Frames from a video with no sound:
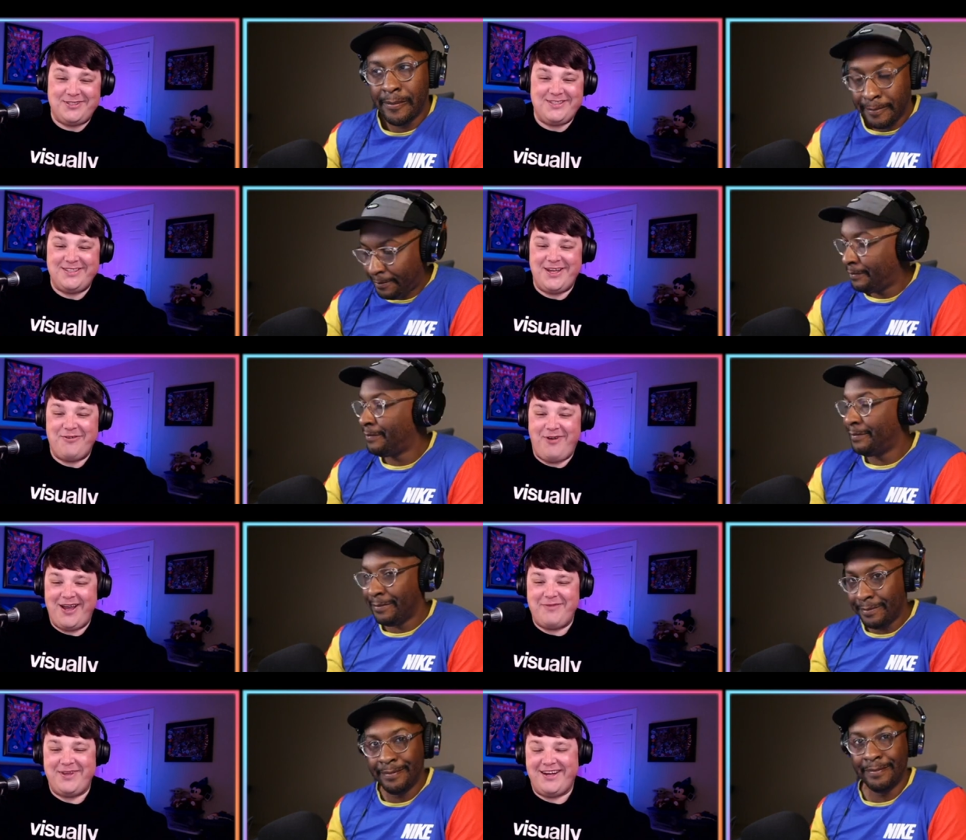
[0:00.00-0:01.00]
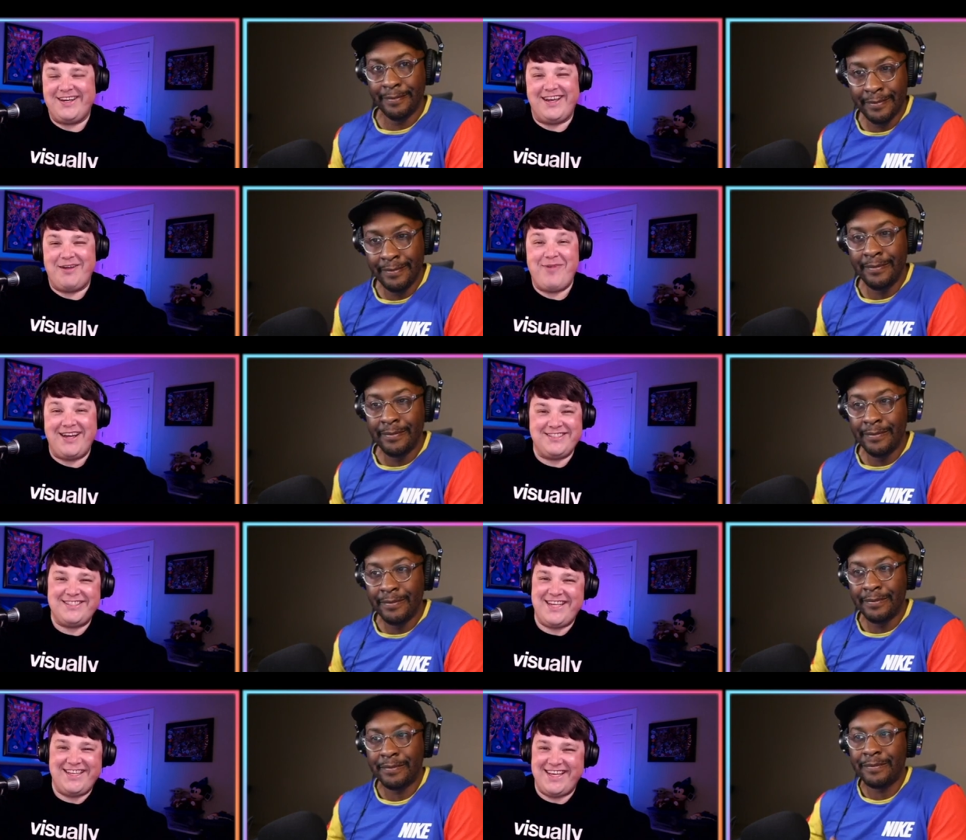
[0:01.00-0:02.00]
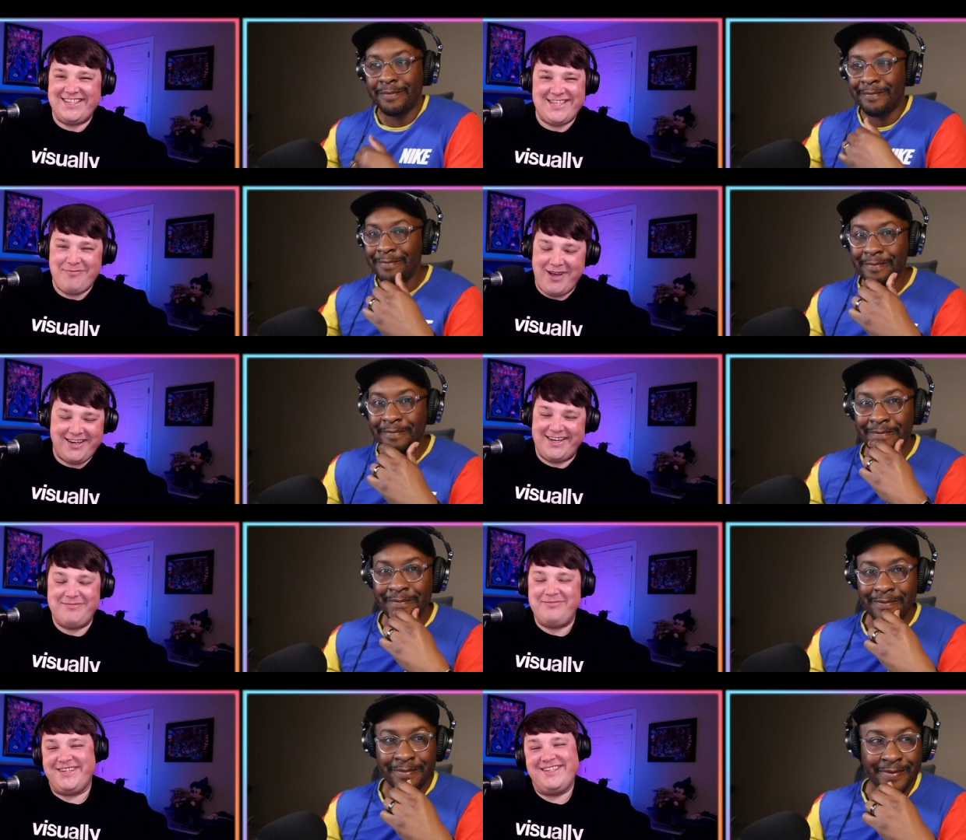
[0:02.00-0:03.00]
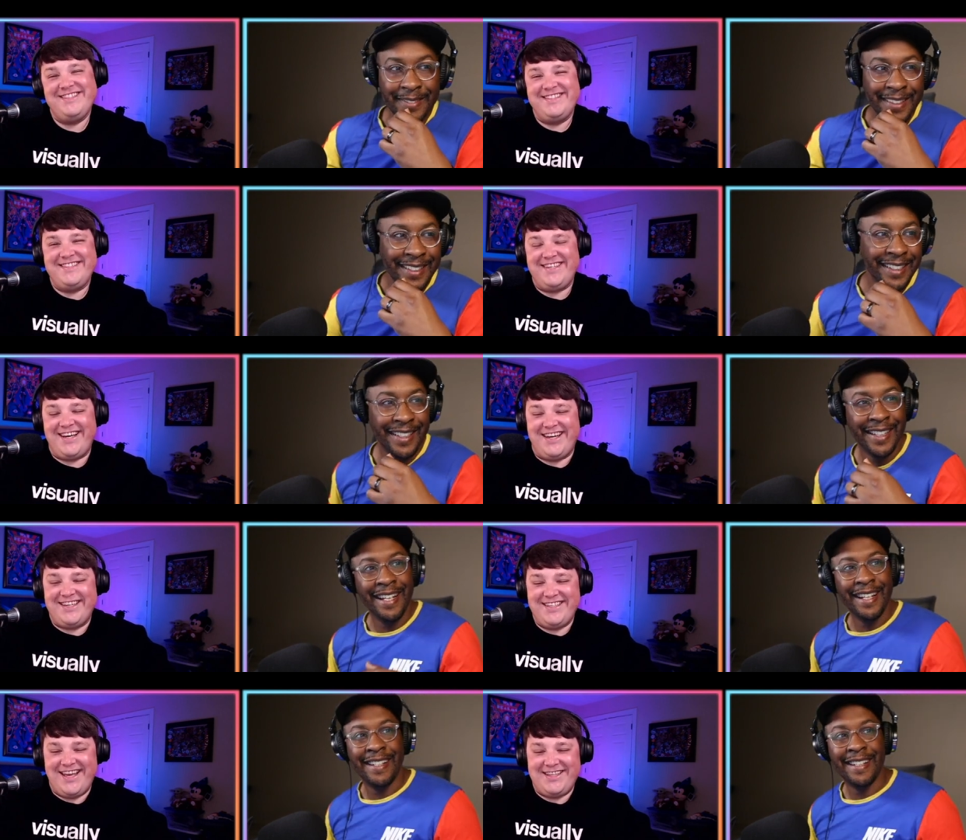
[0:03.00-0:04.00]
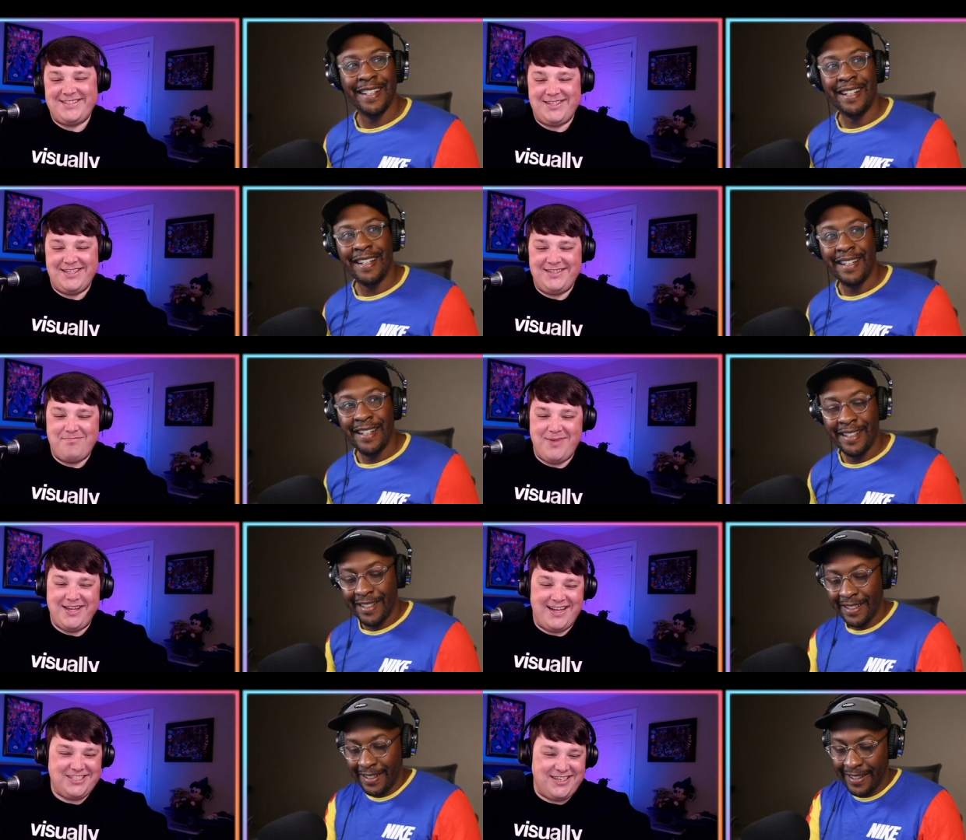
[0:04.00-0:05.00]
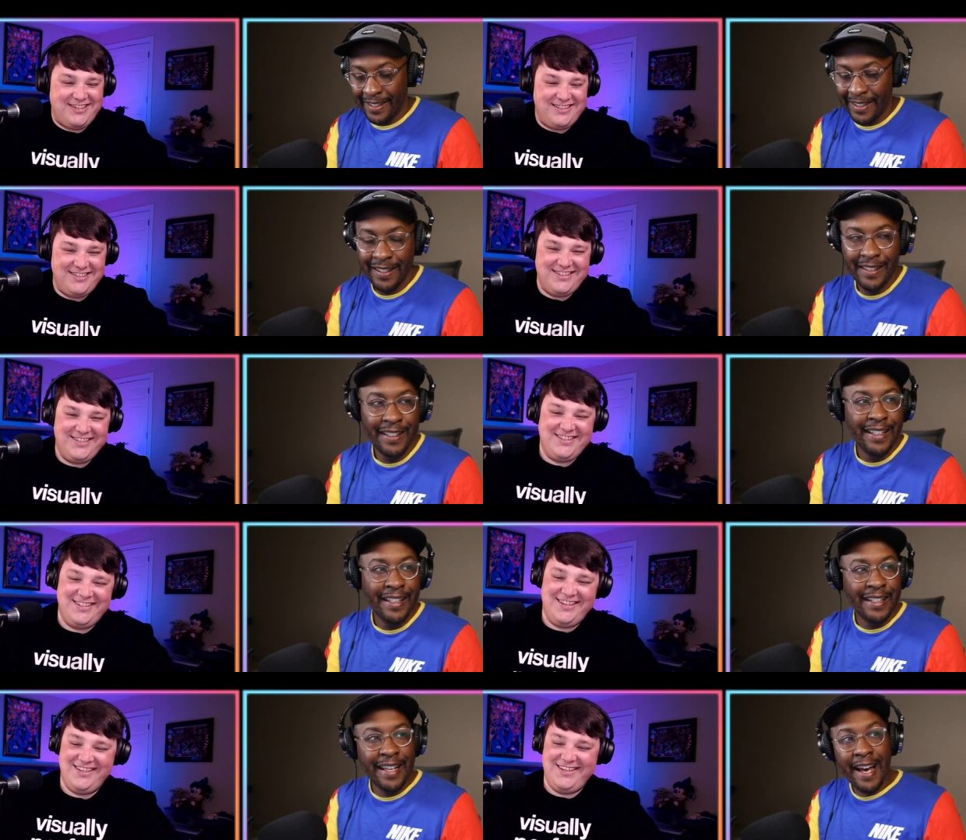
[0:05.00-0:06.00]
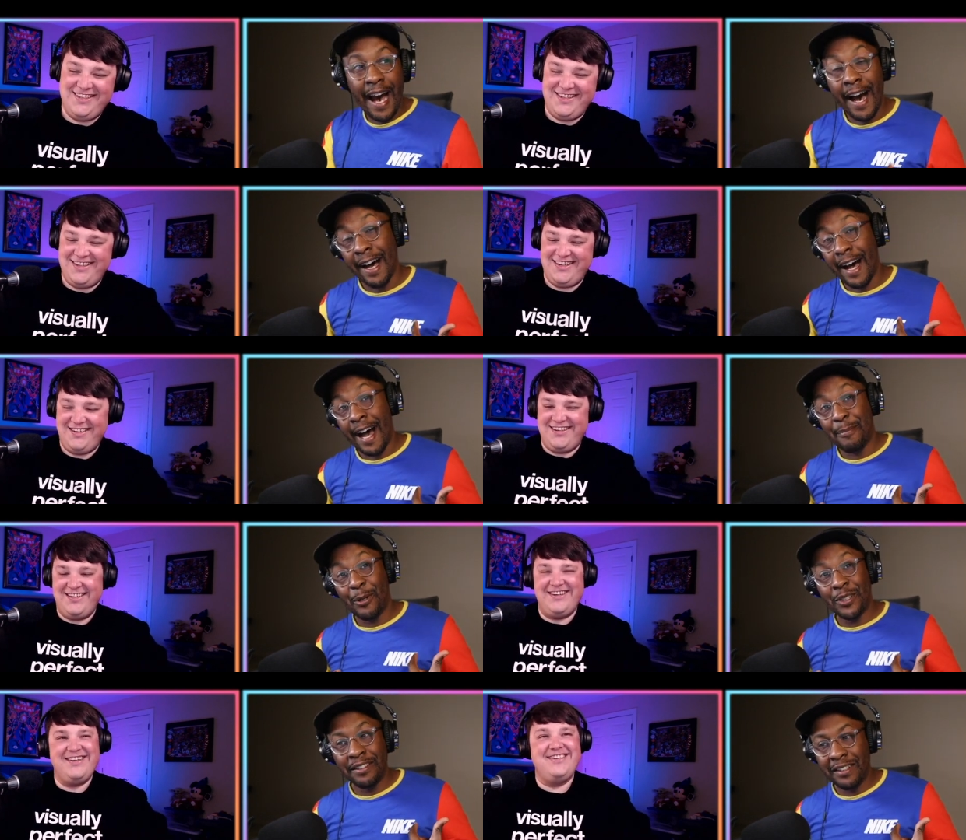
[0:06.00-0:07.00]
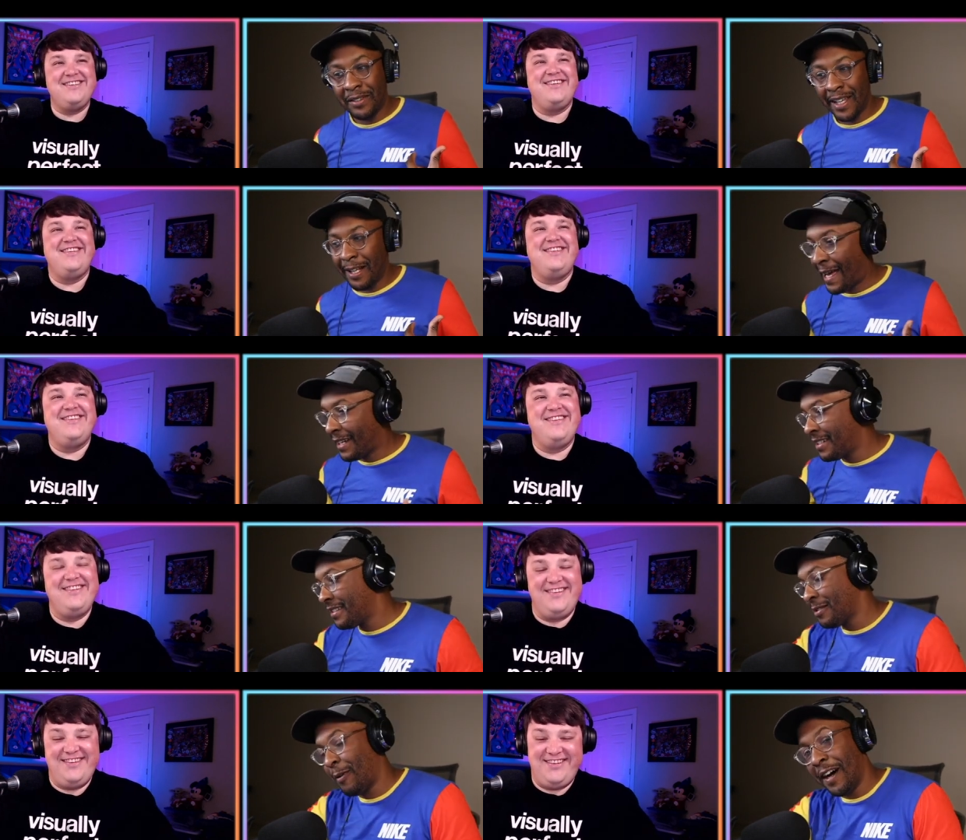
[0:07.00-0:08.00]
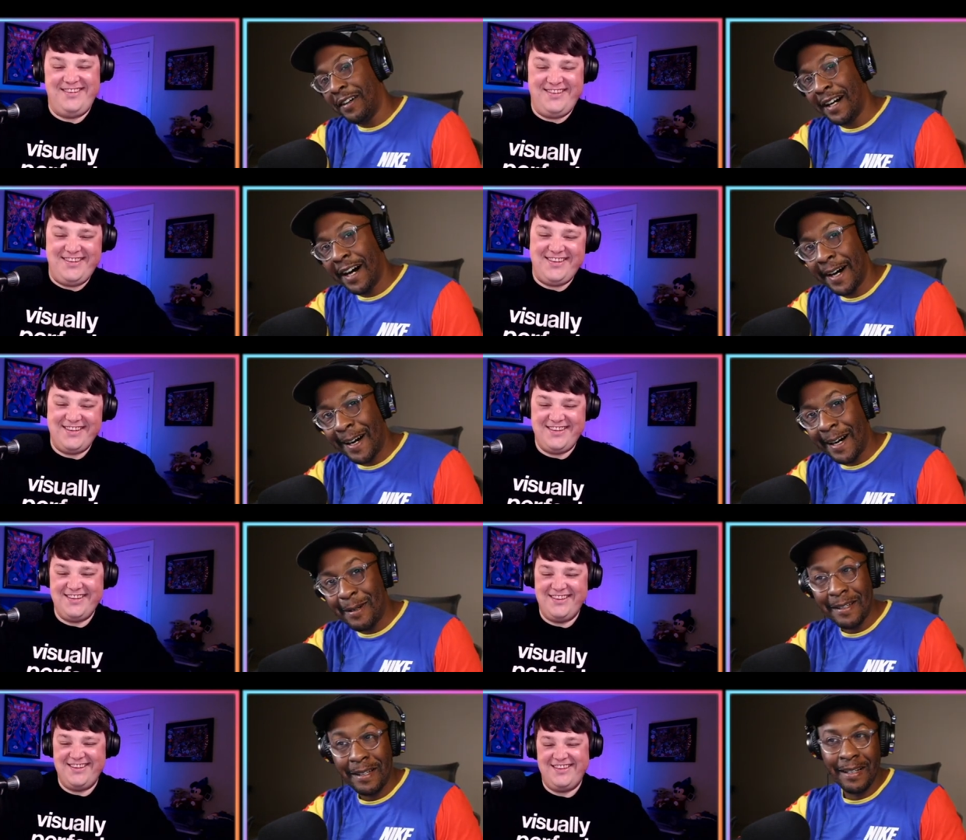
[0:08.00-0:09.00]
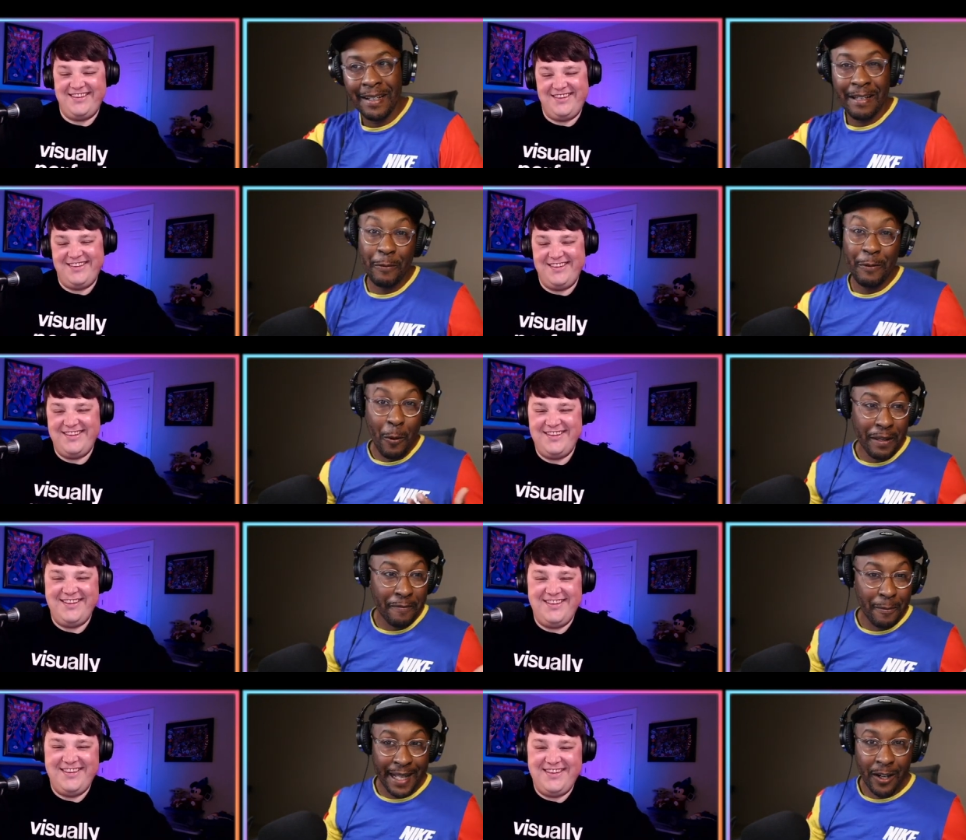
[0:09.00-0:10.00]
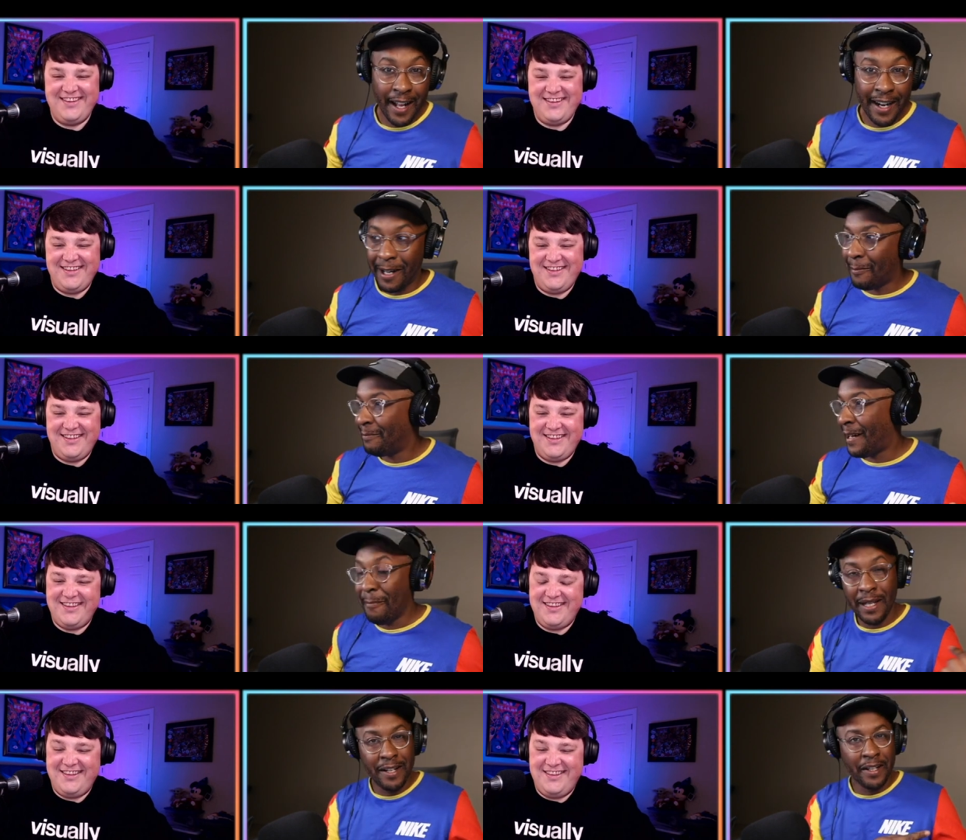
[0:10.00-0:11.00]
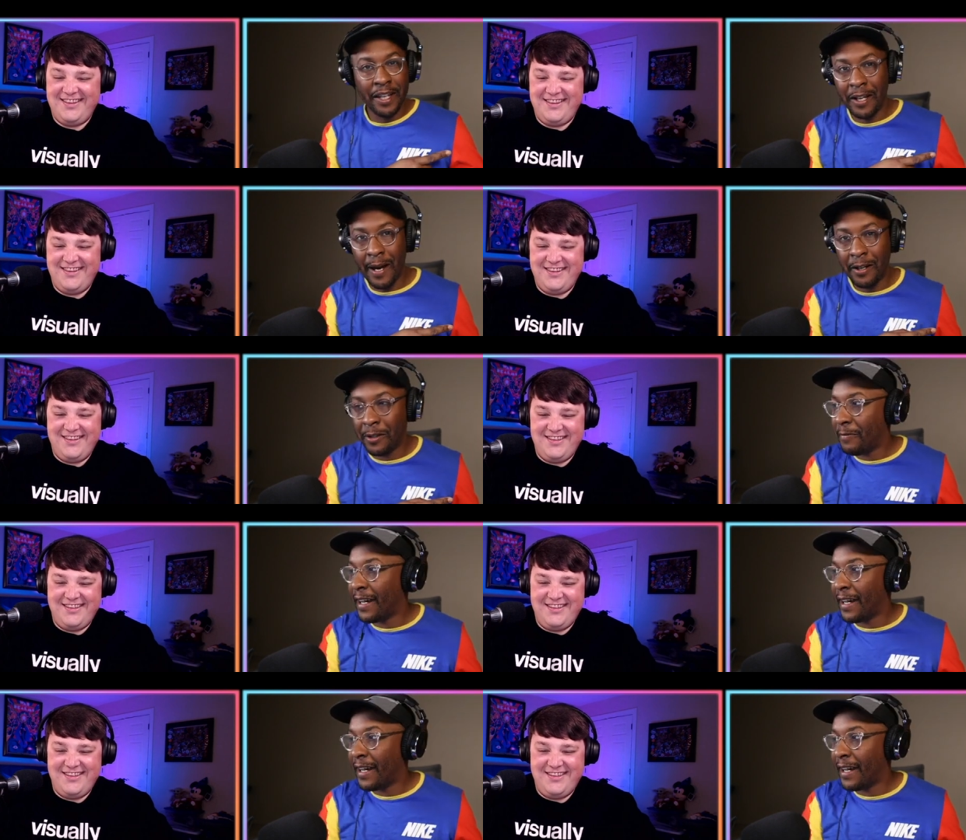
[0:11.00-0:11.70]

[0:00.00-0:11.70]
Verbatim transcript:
Speaker 1: which is you know why I'm here. And I'm not just saying that because I'm on here, but uh, yeah, that's me in a nutshell.
Speaker 2: Yeah, uh, I personally love GitHub Actions as well. Uh, if you know me from the internet, um, I'm bdougie. I don't know if